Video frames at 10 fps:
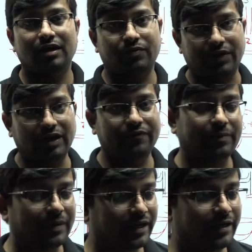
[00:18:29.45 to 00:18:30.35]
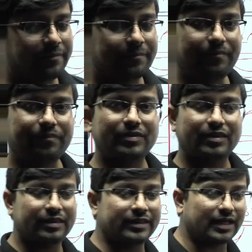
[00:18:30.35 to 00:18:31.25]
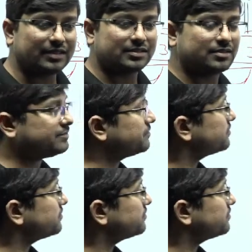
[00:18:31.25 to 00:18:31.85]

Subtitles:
quickly, everybody. Next,